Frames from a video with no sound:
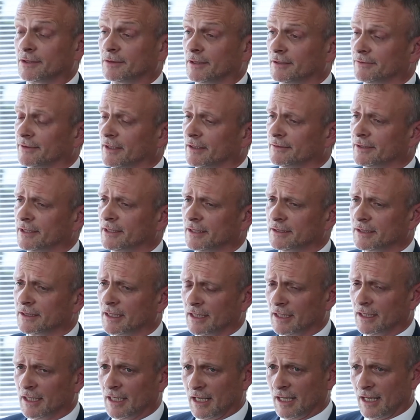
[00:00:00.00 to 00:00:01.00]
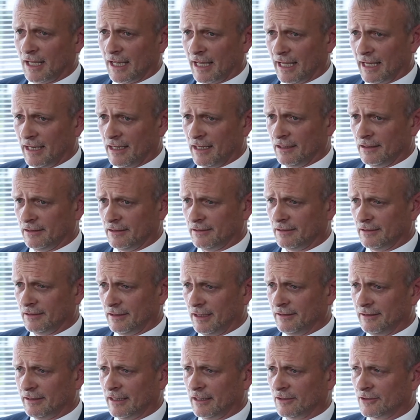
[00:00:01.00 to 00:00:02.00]
25 years. And
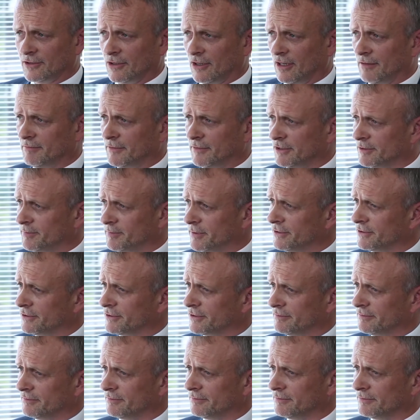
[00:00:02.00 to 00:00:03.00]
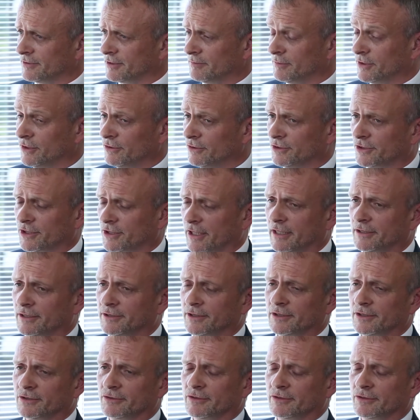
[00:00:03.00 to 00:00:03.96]
in that time, there's been some huge changes